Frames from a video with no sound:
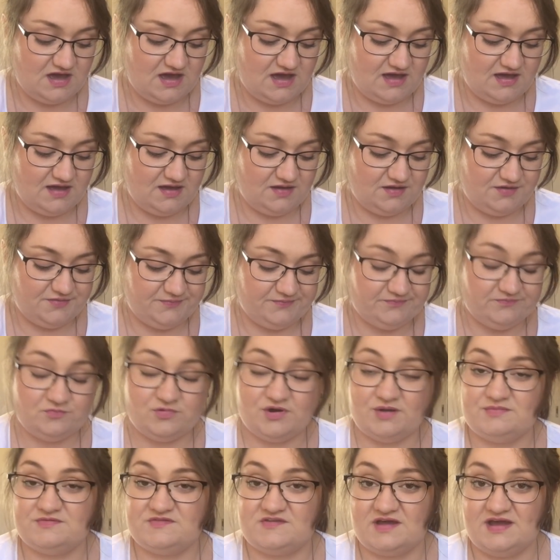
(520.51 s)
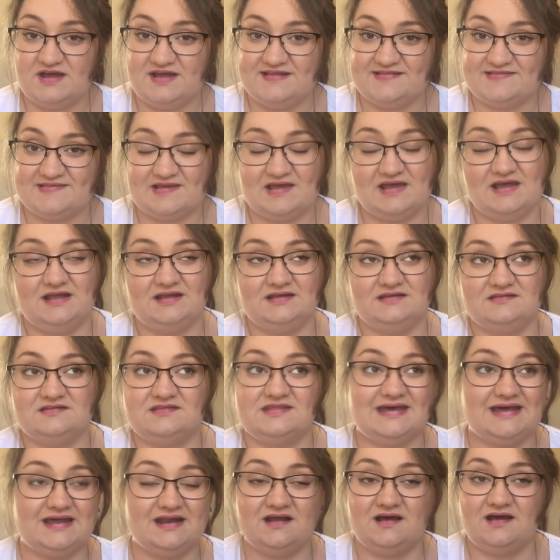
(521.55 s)
websites, and
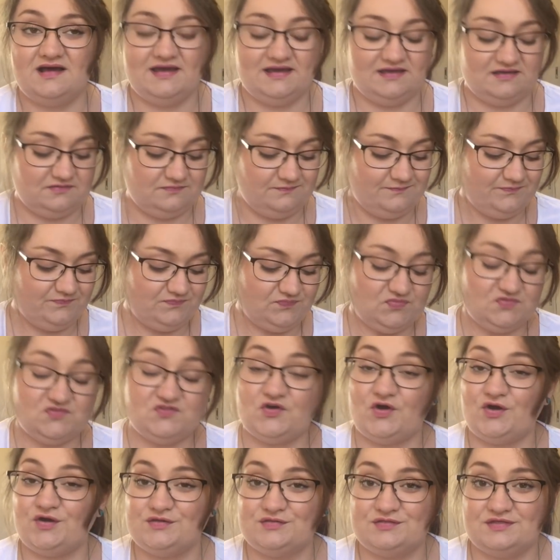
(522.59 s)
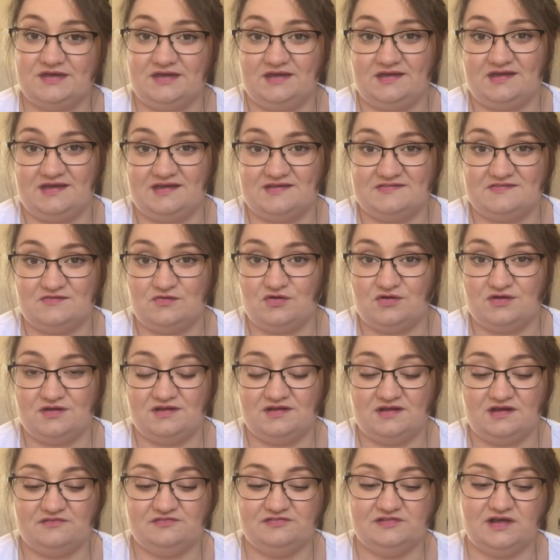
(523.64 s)
that I don't think has gotten
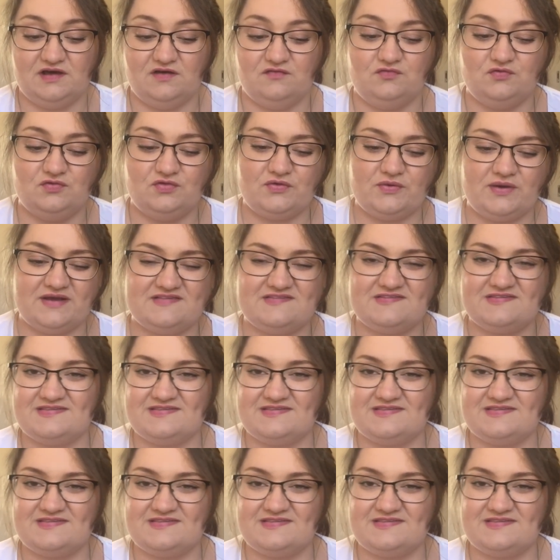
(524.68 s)
enough love, although